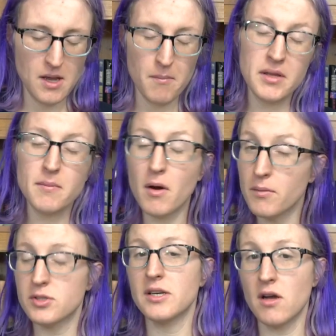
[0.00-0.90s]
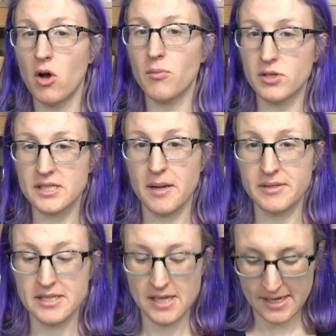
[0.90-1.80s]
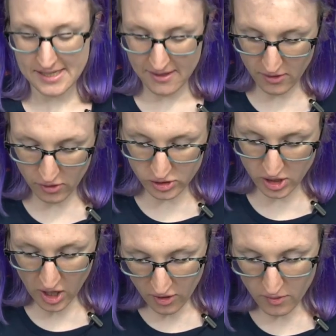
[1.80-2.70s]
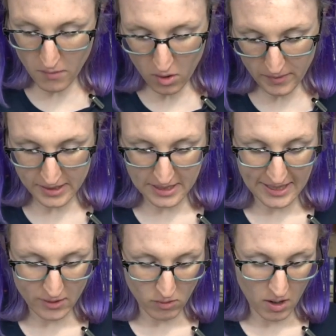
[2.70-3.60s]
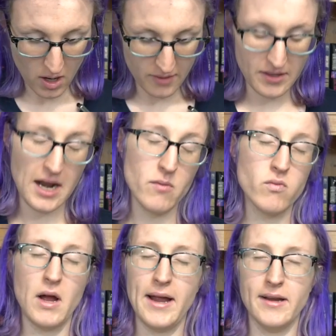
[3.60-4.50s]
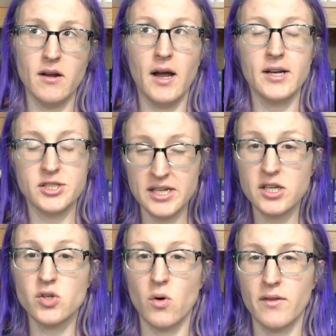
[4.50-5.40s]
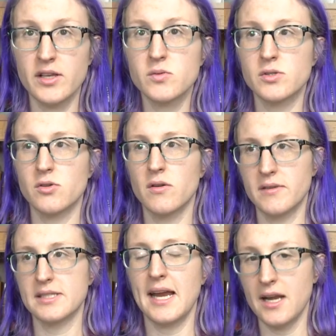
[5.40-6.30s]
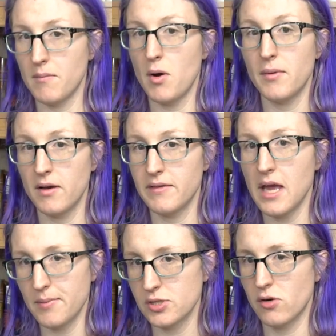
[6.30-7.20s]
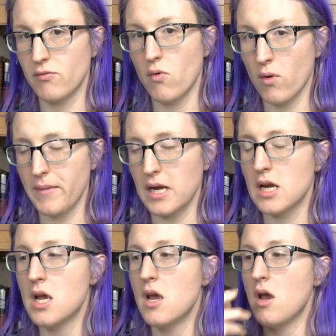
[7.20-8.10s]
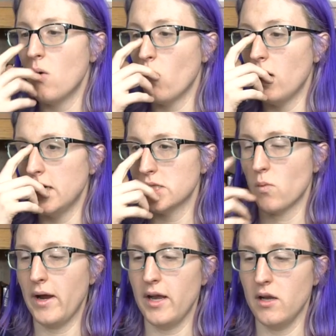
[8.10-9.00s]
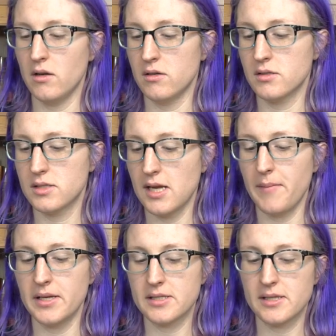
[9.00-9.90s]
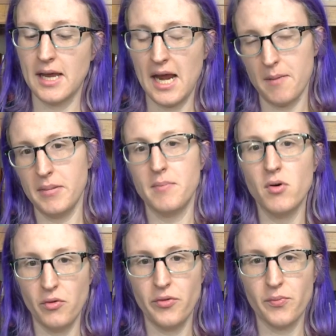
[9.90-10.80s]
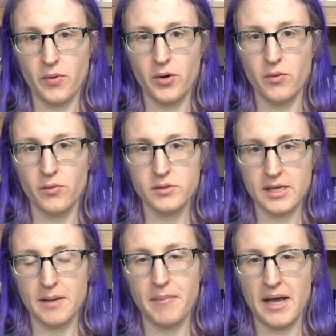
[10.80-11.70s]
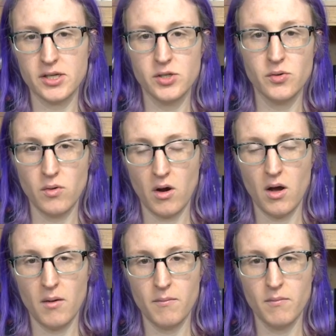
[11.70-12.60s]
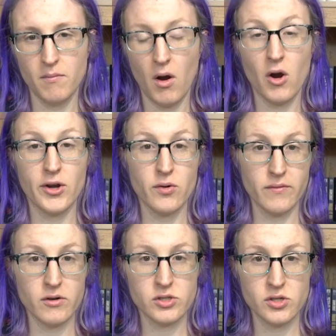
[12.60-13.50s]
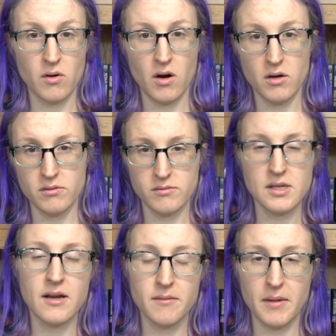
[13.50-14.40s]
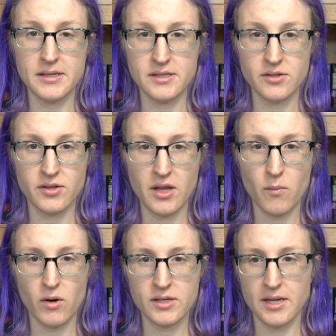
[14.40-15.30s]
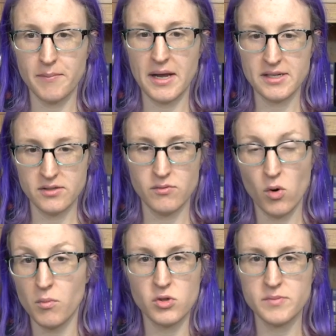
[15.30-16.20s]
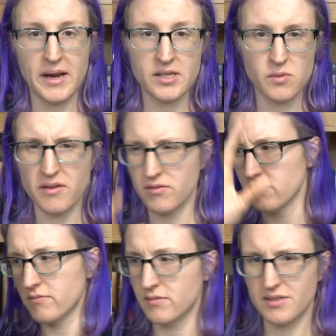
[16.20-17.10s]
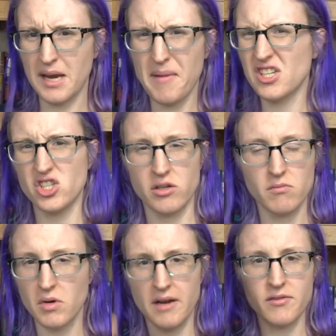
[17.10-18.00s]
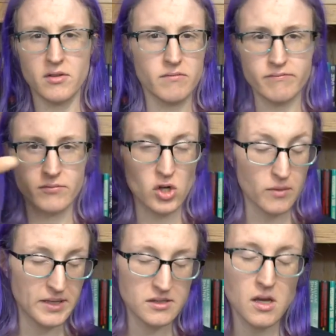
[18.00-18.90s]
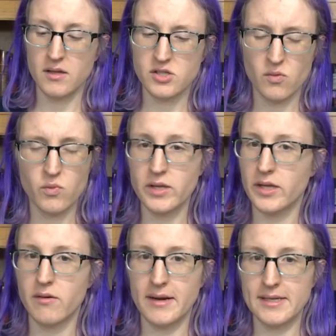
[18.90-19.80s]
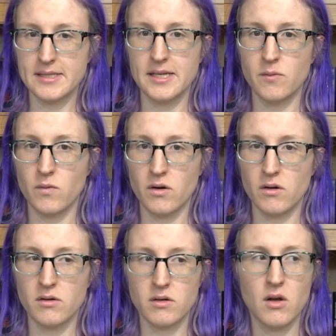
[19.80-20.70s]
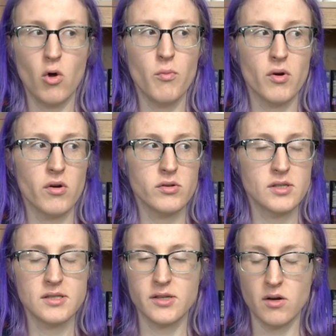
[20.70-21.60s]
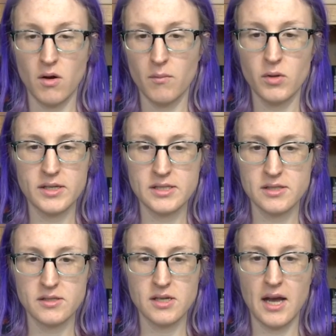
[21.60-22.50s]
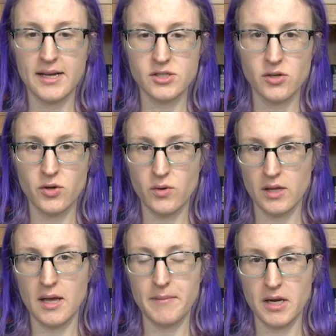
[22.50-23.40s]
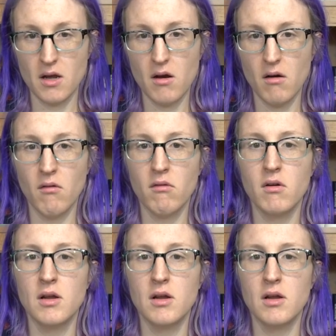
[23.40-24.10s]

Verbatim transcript: But the moment between Culber and Stamets is nice. And then there's another moment later on that I did adore, and this was sort of the stand-up moment of the episode for me, was when Stamets can't be pulled through to get back to our universe, to our side of the Mycelial Network, to get back to normal space, whatever dimension, whatever the term is. It's a really great scene where Culber says, you know, I'm willing to die so you can let me go.